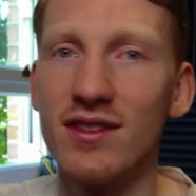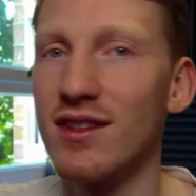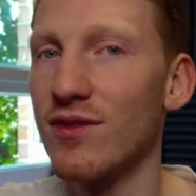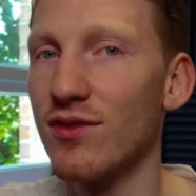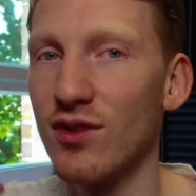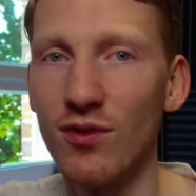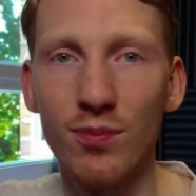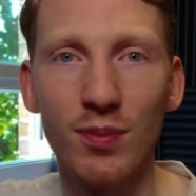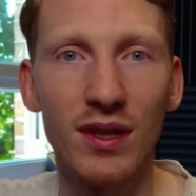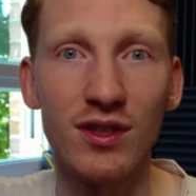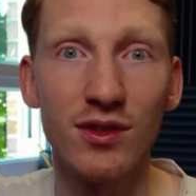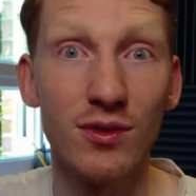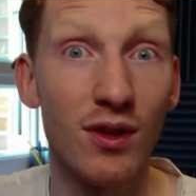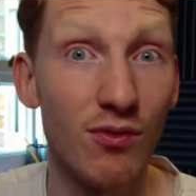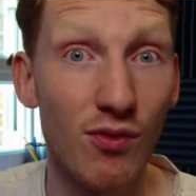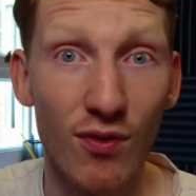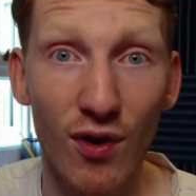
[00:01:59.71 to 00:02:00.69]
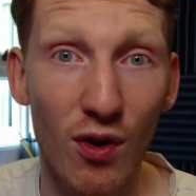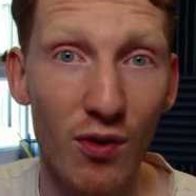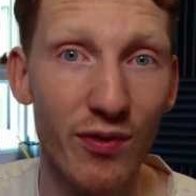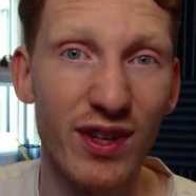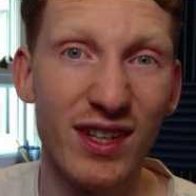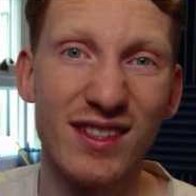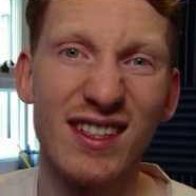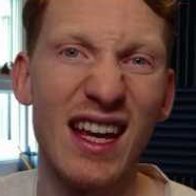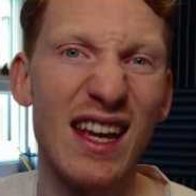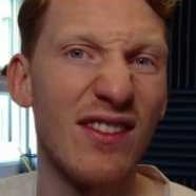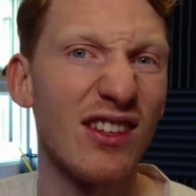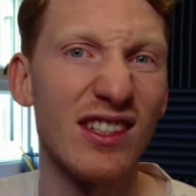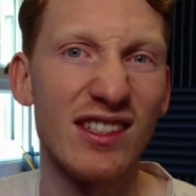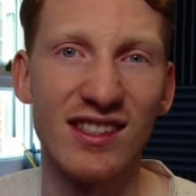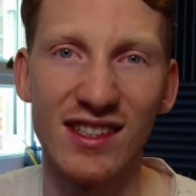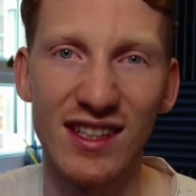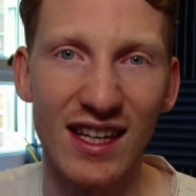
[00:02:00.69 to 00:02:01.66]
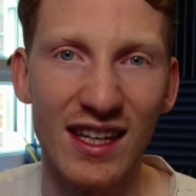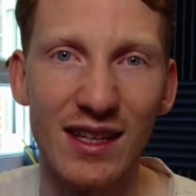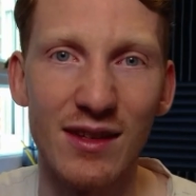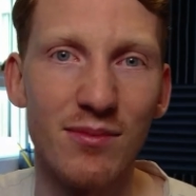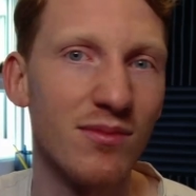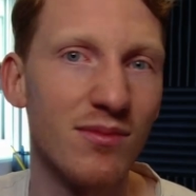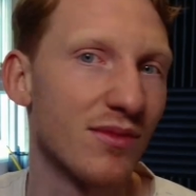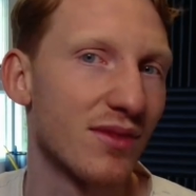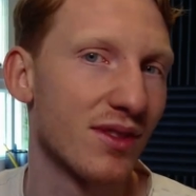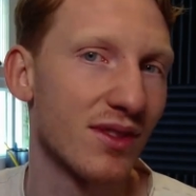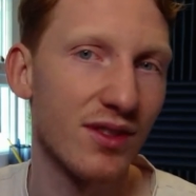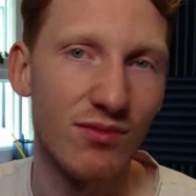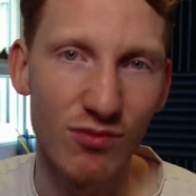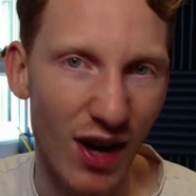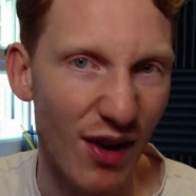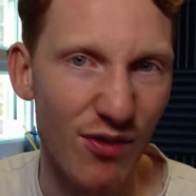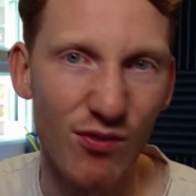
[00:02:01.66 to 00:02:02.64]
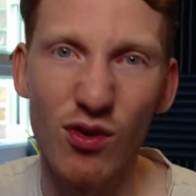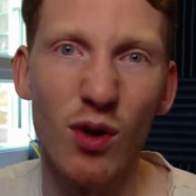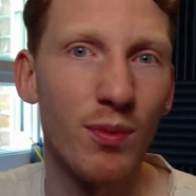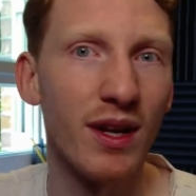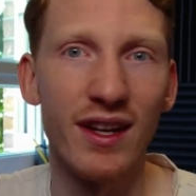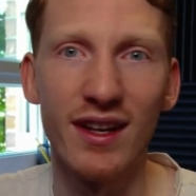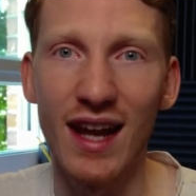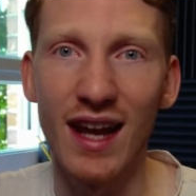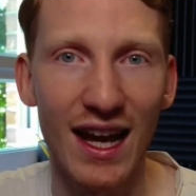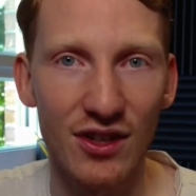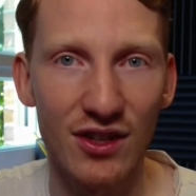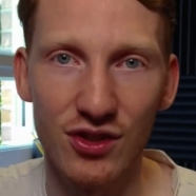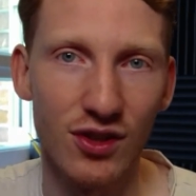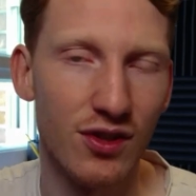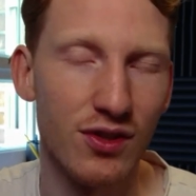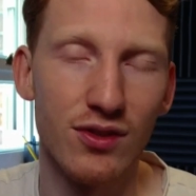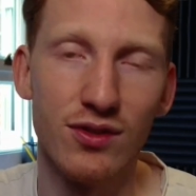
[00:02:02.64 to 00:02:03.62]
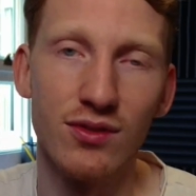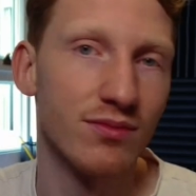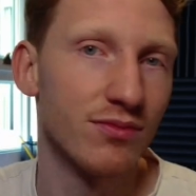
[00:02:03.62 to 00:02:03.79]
if you've been doing revolving saving schemes, round robin, Agio,